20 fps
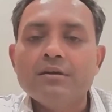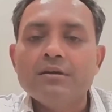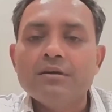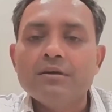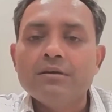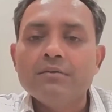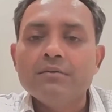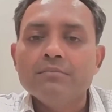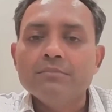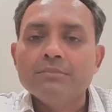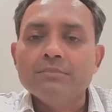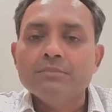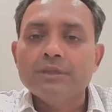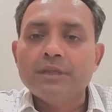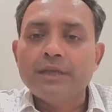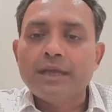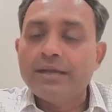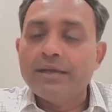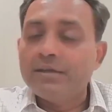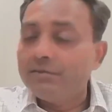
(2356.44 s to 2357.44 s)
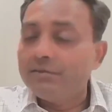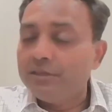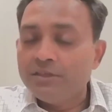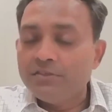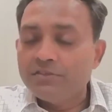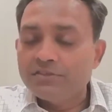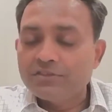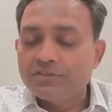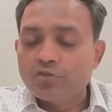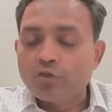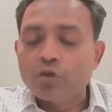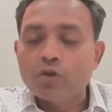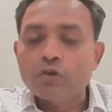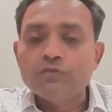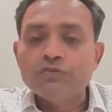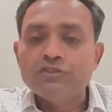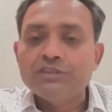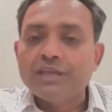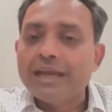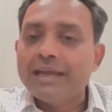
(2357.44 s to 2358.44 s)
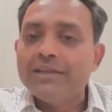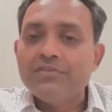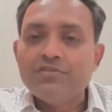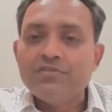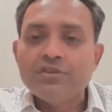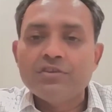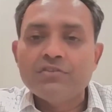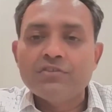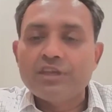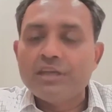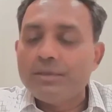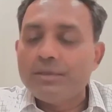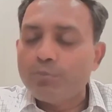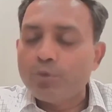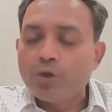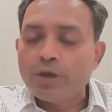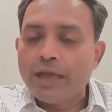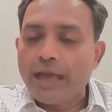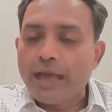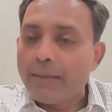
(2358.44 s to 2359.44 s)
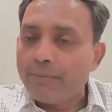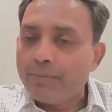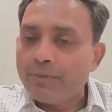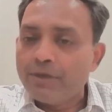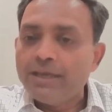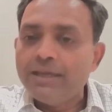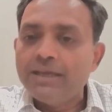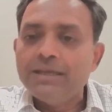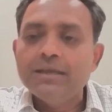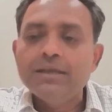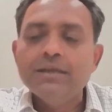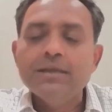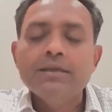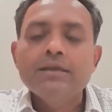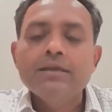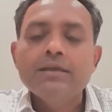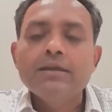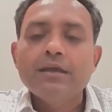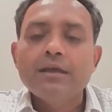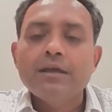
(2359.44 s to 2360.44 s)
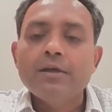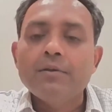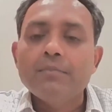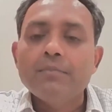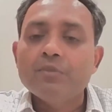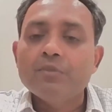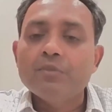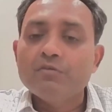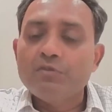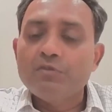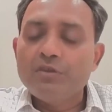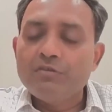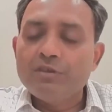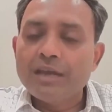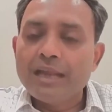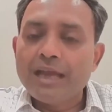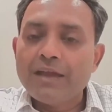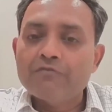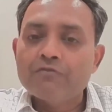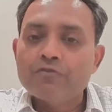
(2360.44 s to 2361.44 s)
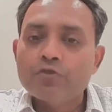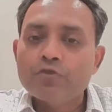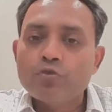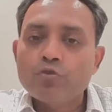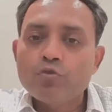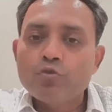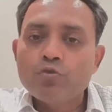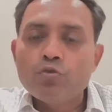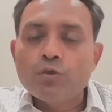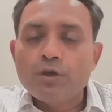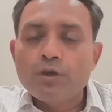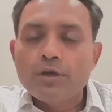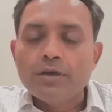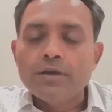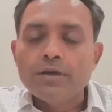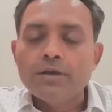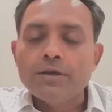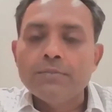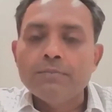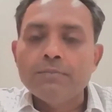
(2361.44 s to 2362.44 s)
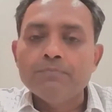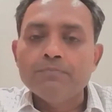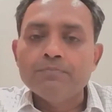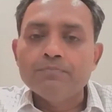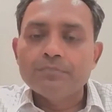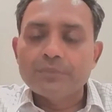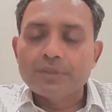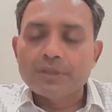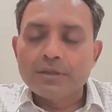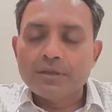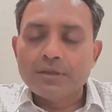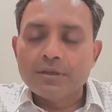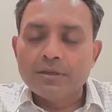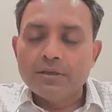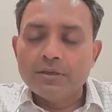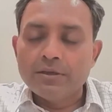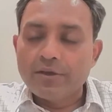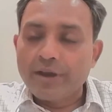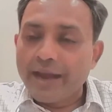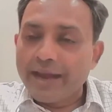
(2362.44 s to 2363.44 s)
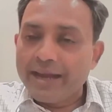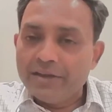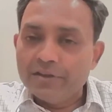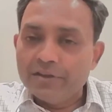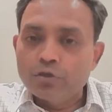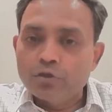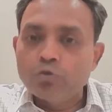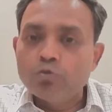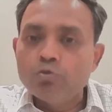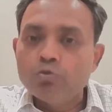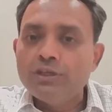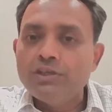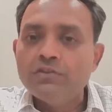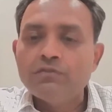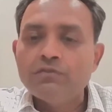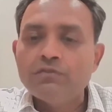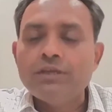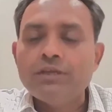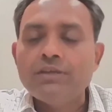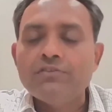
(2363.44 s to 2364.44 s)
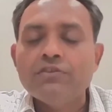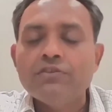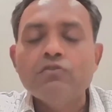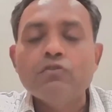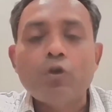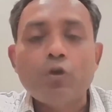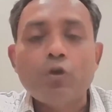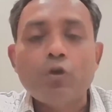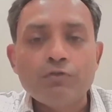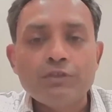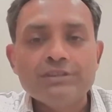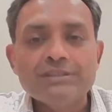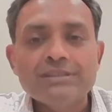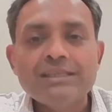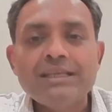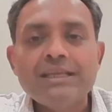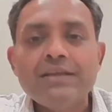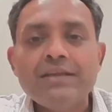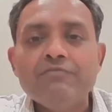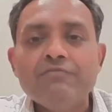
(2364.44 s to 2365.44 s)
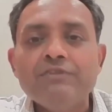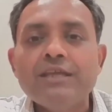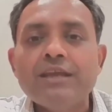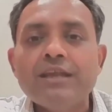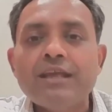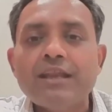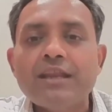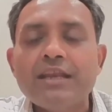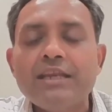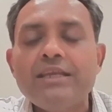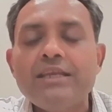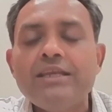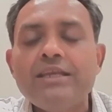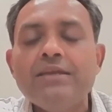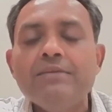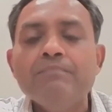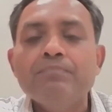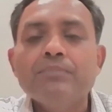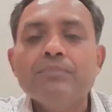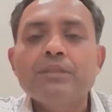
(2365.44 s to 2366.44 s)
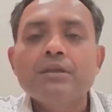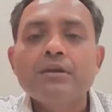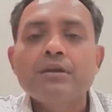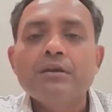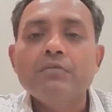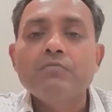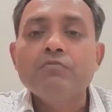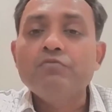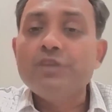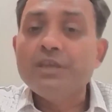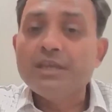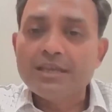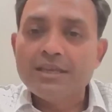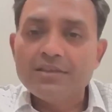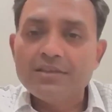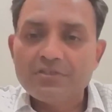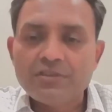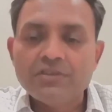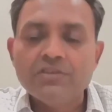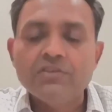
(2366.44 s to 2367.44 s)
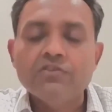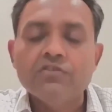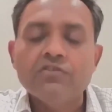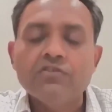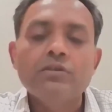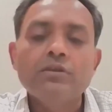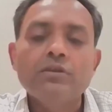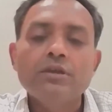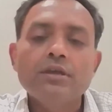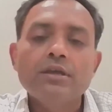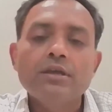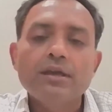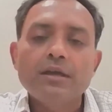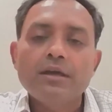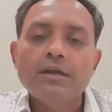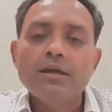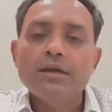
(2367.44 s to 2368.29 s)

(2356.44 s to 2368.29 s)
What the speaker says: and these sort of challenges keep on happening. We will have to ride through these phases. Obviously, if there are any weaknesses